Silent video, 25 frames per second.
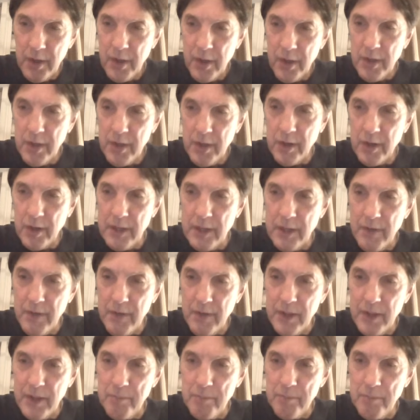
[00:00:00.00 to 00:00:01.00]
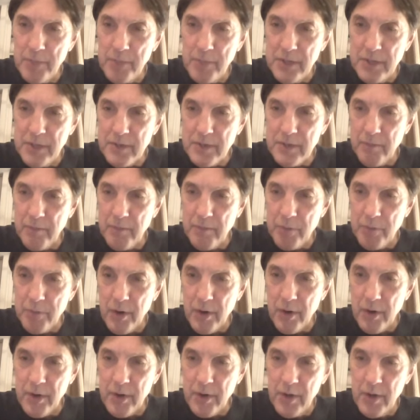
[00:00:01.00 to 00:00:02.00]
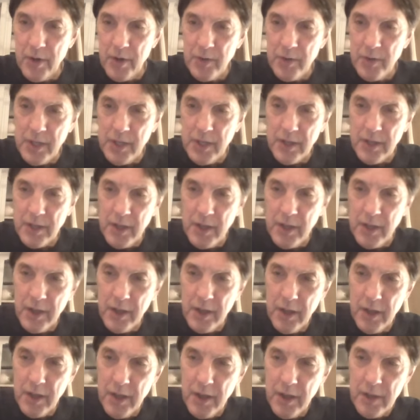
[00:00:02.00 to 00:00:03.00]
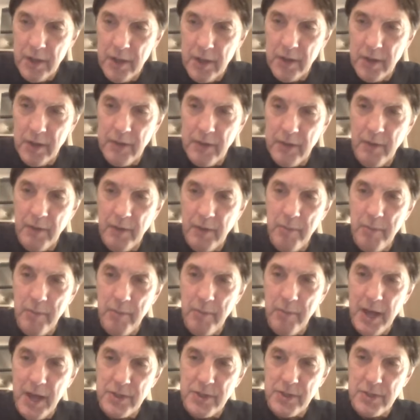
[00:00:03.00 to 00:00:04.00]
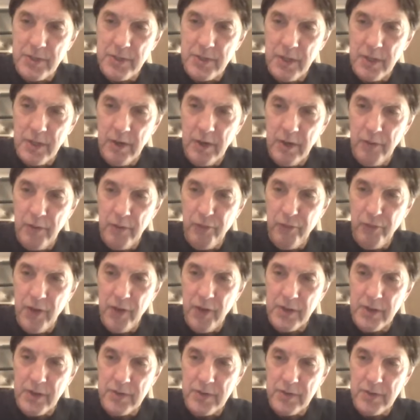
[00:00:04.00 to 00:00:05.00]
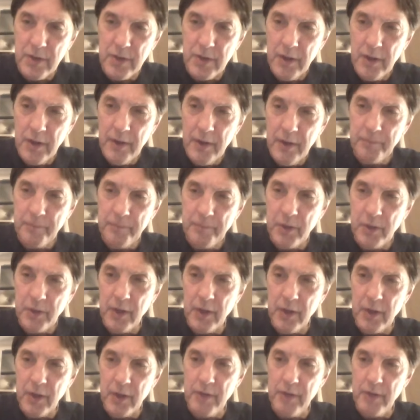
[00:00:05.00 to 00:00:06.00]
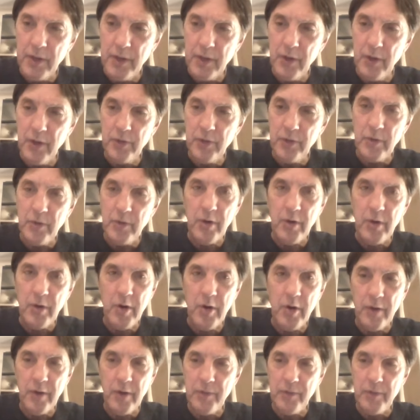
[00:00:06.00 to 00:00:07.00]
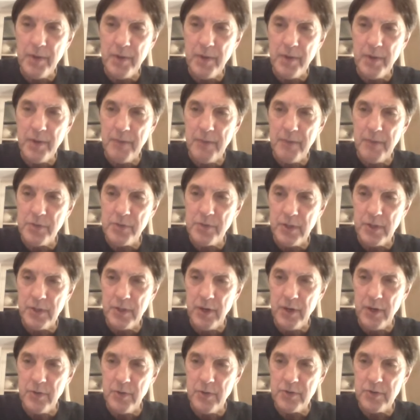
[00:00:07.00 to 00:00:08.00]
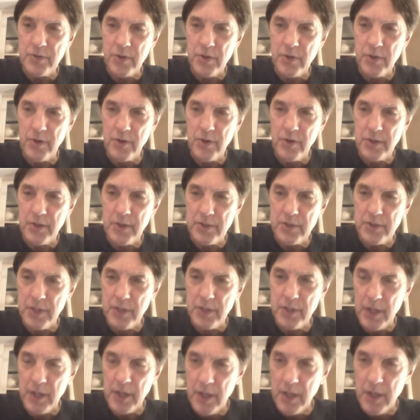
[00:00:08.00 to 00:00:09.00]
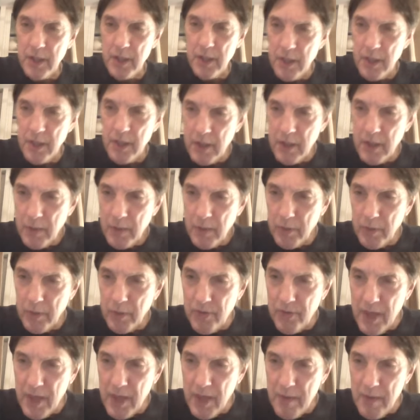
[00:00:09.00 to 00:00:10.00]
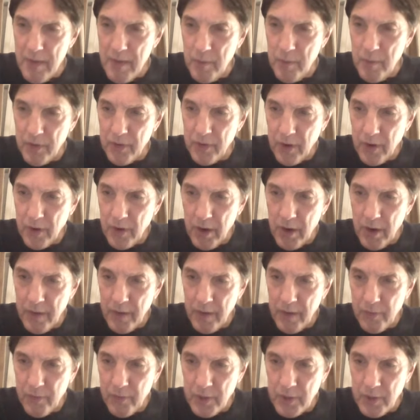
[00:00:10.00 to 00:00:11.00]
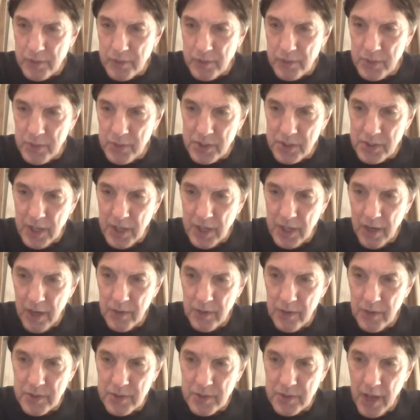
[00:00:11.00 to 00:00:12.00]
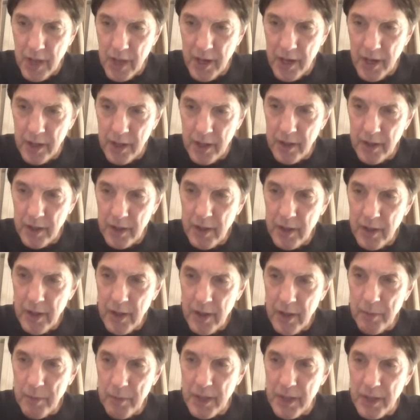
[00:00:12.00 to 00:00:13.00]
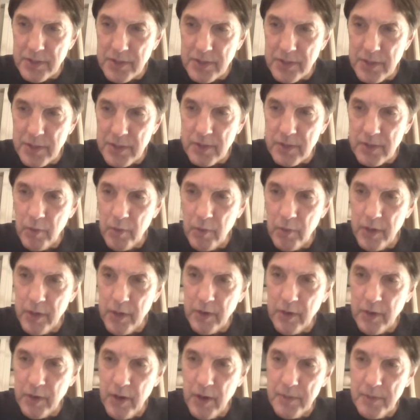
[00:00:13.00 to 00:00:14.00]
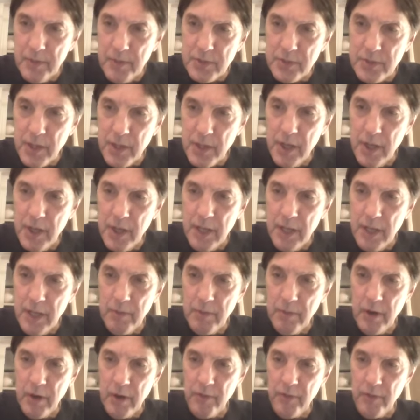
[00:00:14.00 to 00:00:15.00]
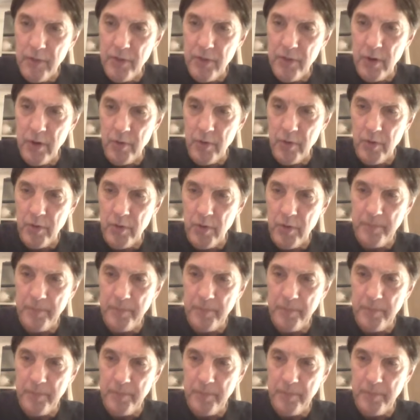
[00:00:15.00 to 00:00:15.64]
You're giving the beast of burden a new dignity. You're giving majesty a new face. You're giving those who long for redemption a new song to sing. With them, with heart and voice, we shout, Hosanna, blessed is the one who comes in the name of the Lord.